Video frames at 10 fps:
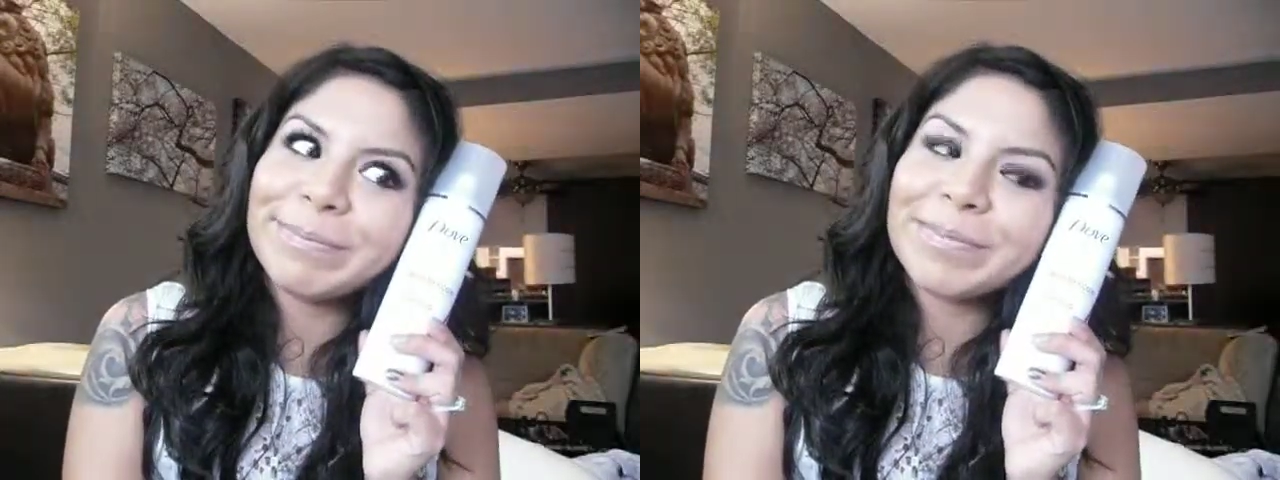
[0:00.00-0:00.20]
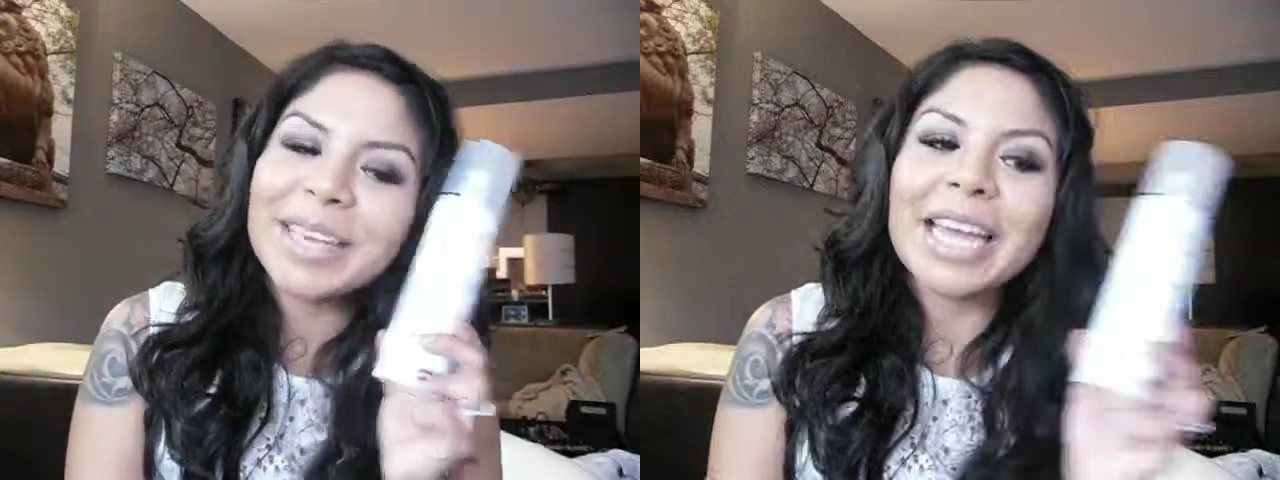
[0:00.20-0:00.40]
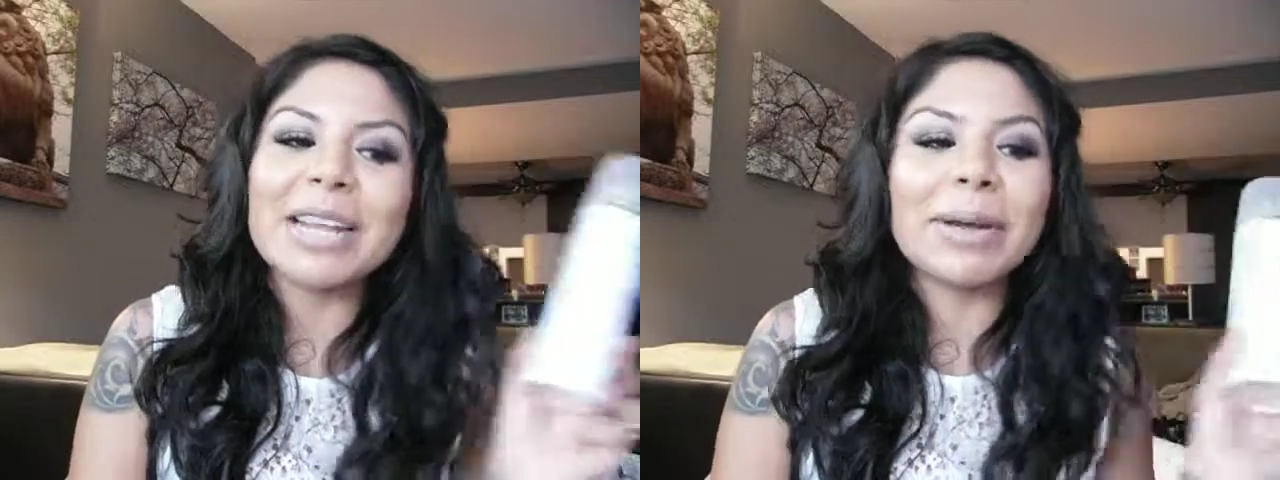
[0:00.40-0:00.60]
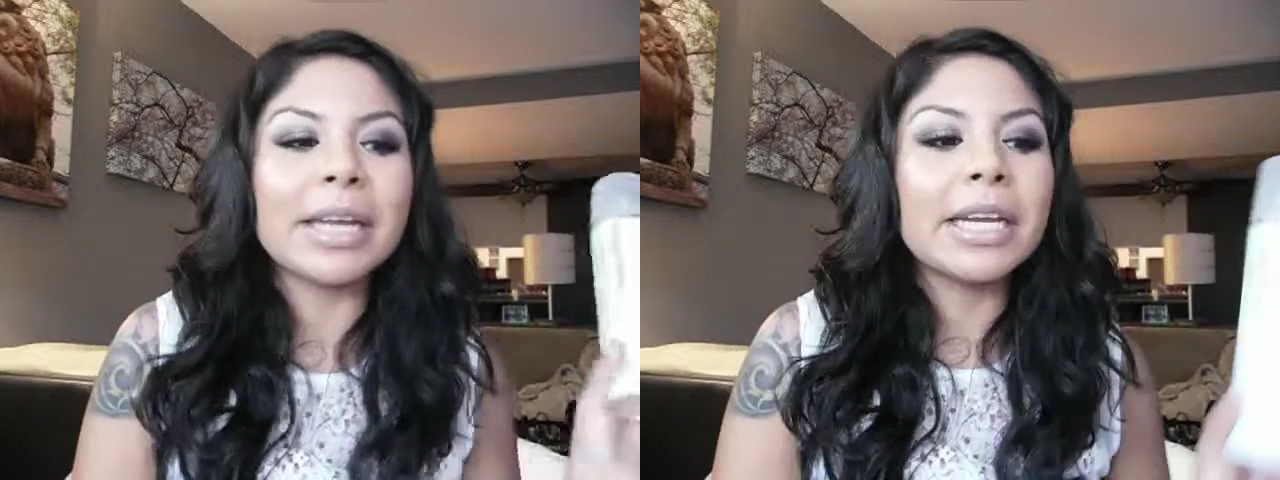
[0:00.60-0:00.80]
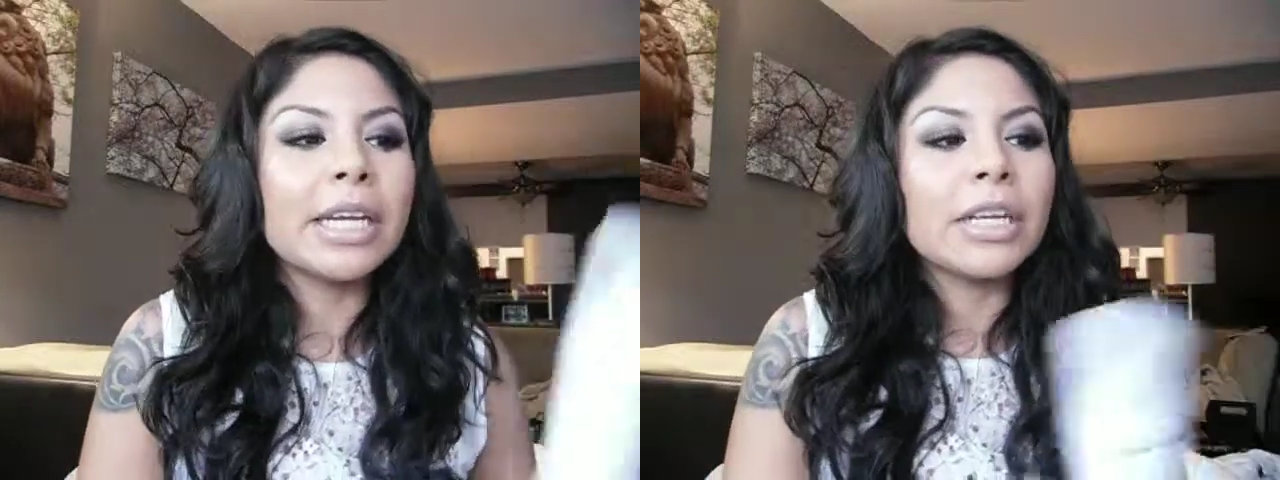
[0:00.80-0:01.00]
Anyway,
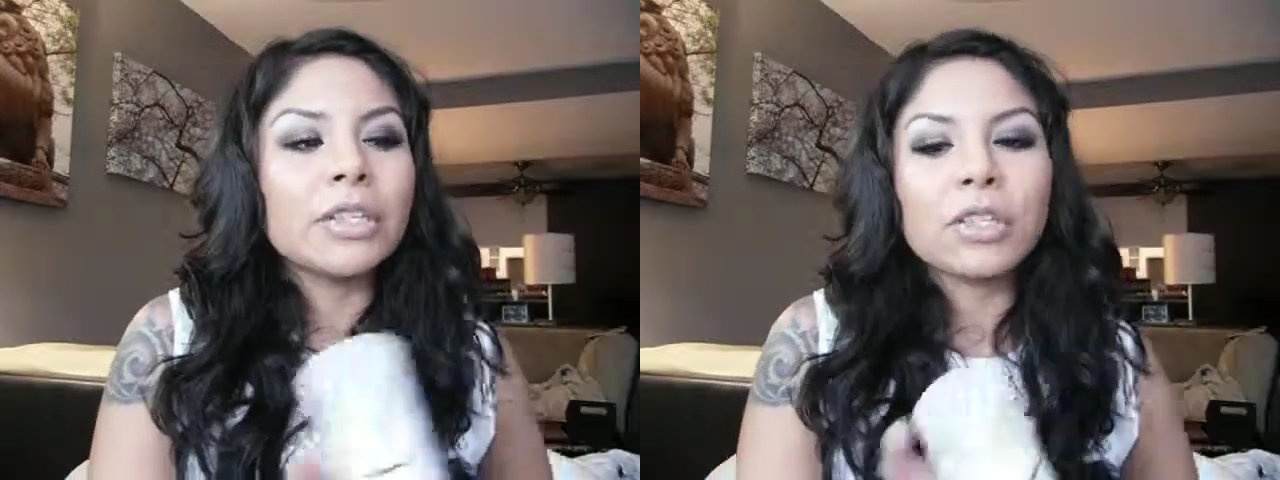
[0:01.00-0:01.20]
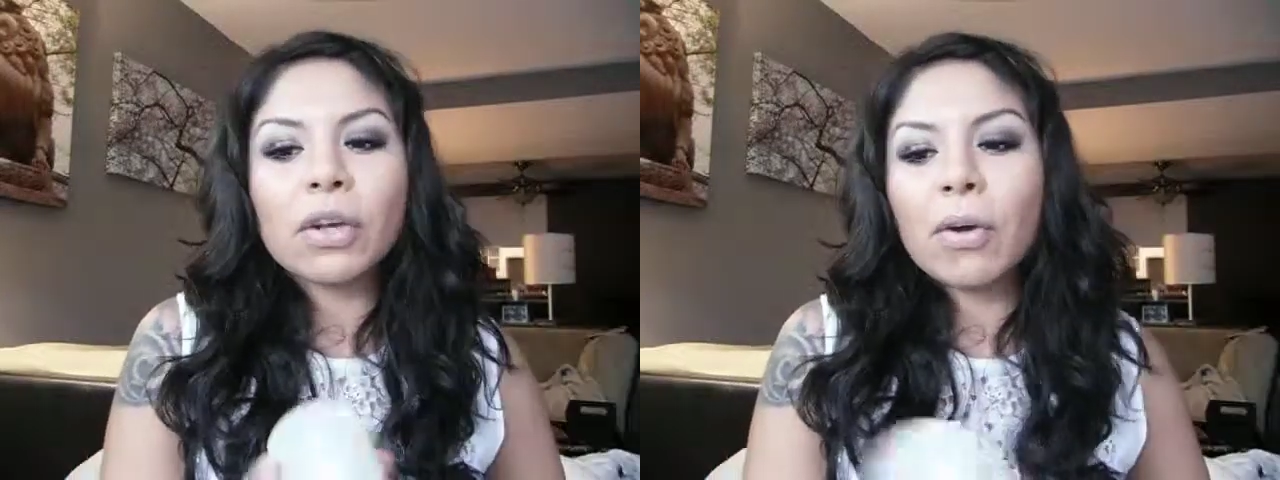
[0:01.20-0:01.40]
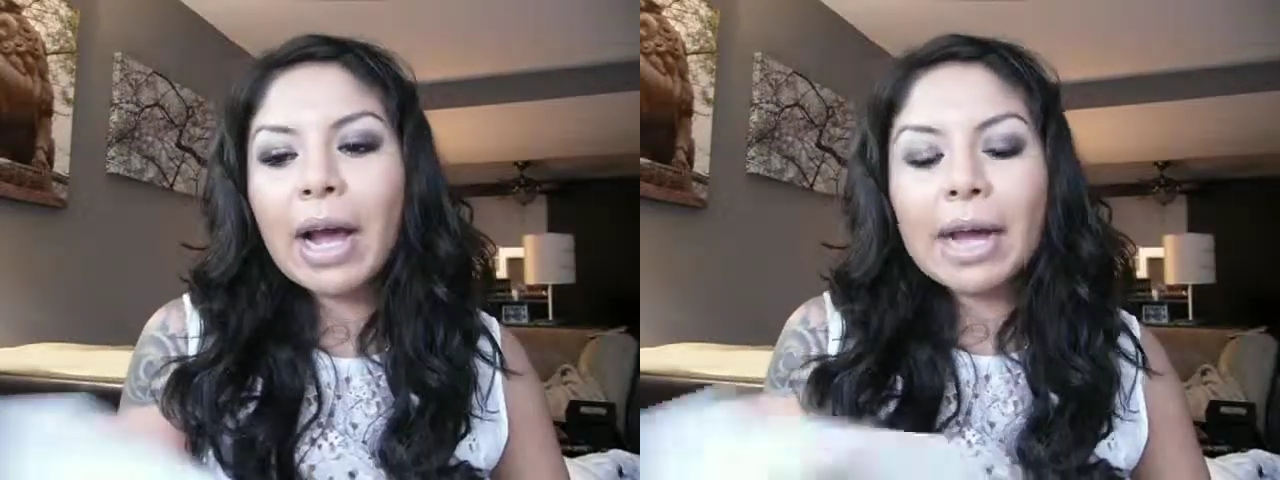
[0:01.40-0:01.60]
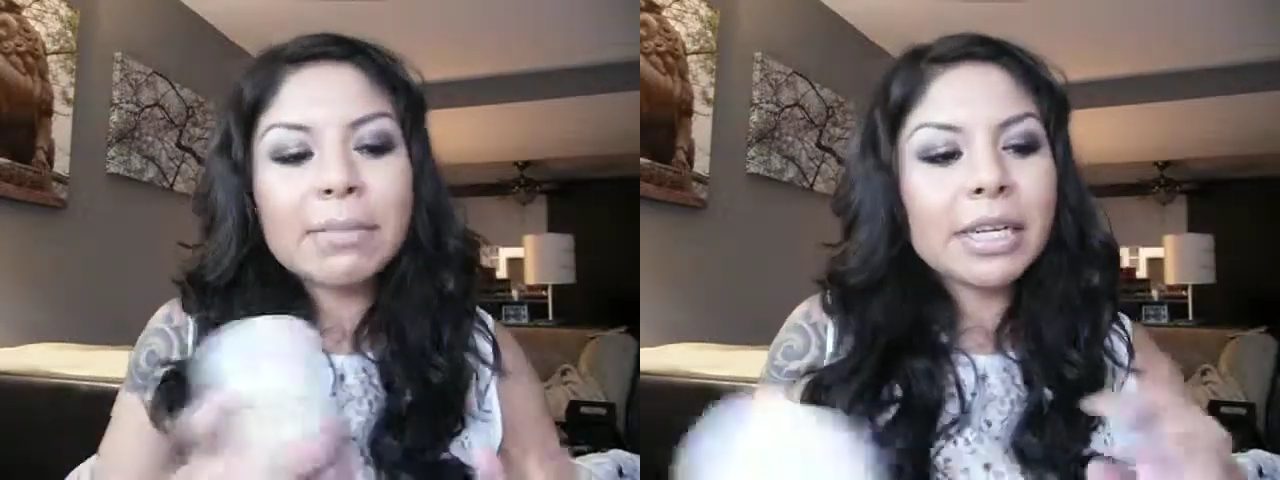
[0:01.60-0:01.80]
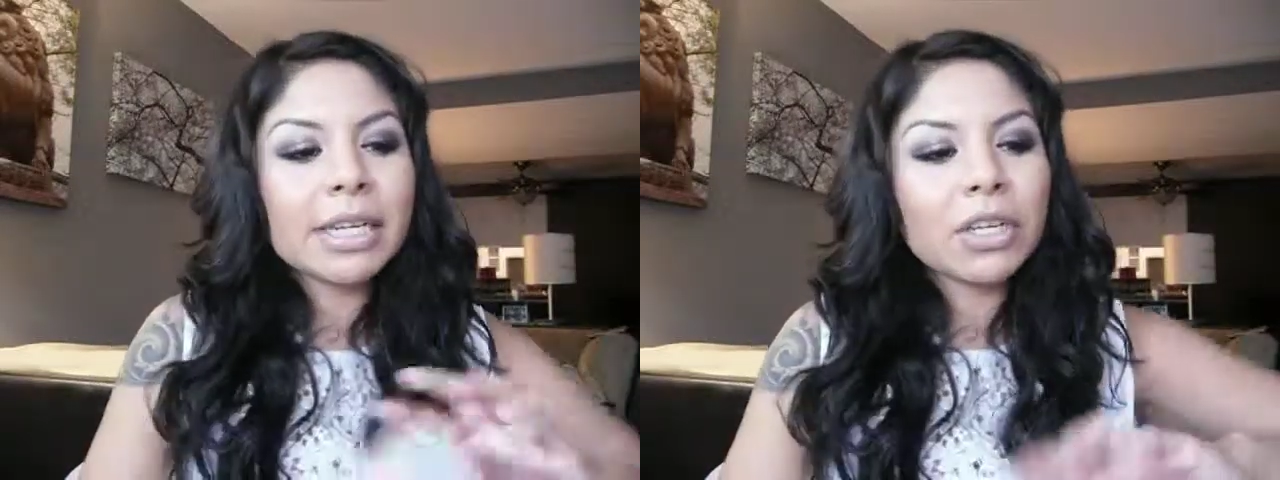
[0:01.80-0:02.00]
so I'm
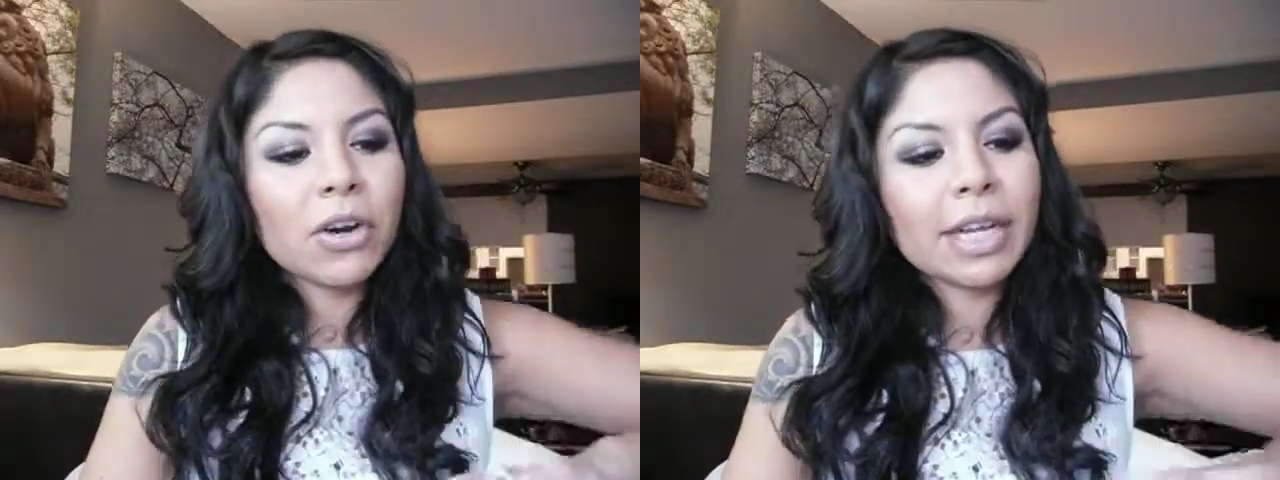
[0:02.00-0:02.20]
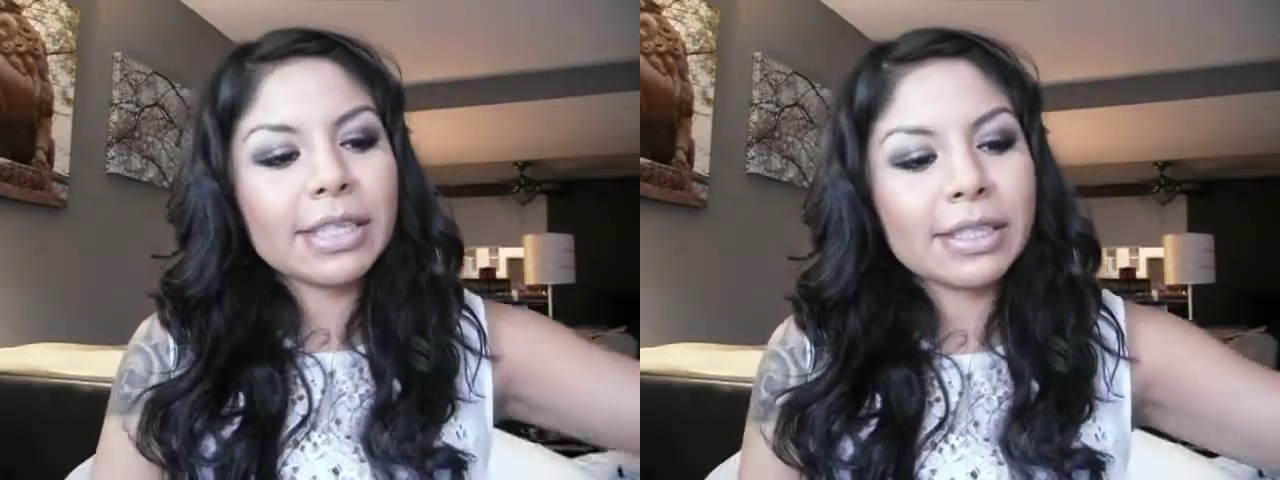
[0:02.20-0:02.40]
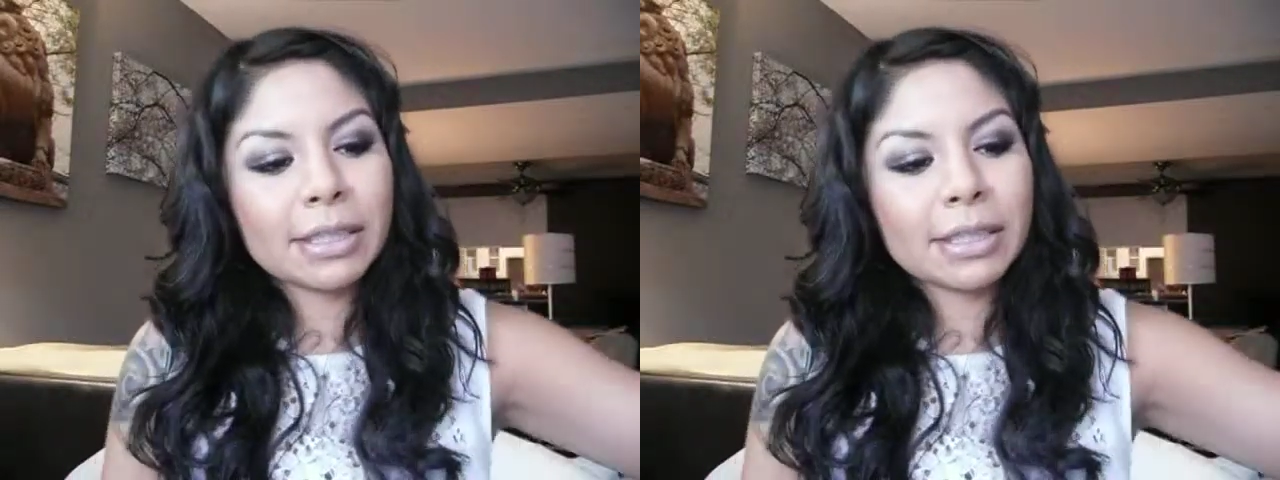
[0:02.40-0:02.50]
going to go ahead and